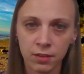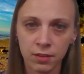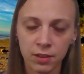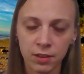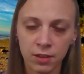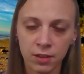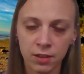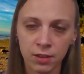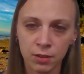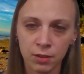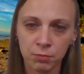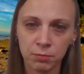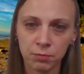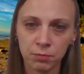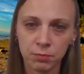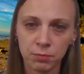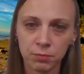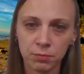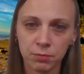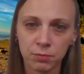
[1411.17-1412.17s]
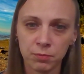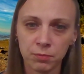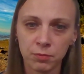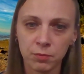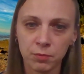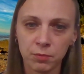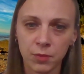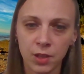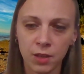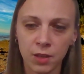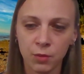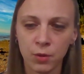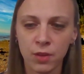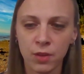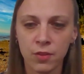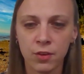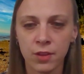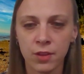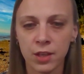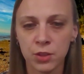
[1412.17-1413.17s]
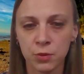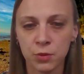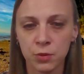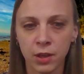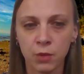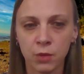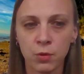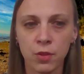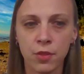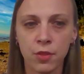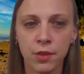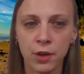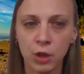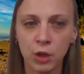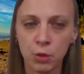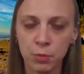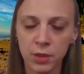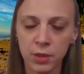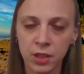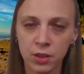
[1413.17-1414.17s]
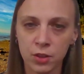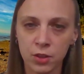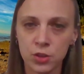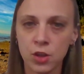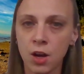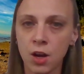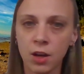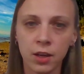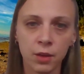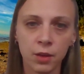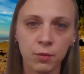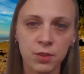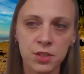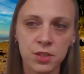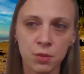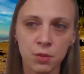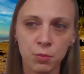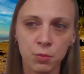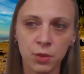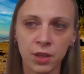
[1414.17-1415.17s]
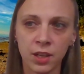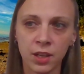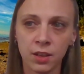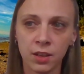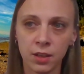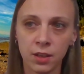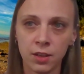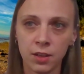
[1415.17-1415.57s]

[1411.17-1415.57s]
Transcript: Um, and whether that's like with therapy or talking with somebody,